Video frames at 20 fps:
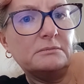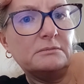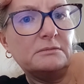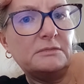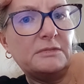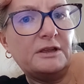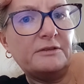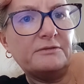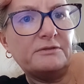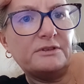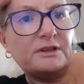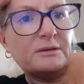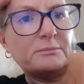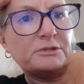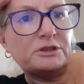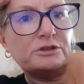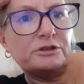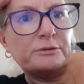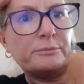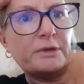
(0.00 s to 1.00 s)

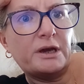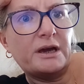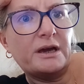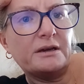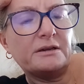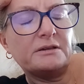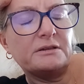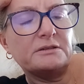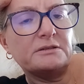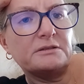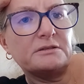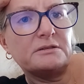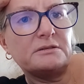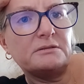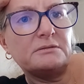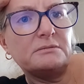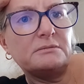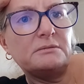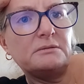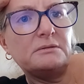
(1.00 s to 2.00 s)
inflammatory markers.
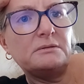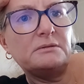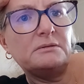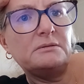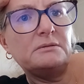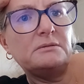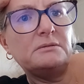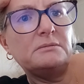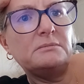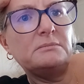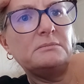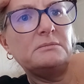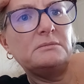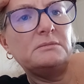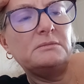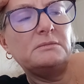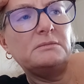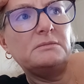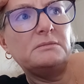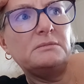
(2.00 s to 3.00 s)

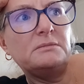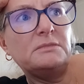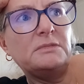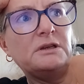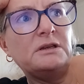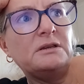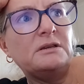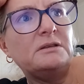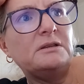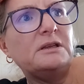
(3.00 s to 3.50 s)
And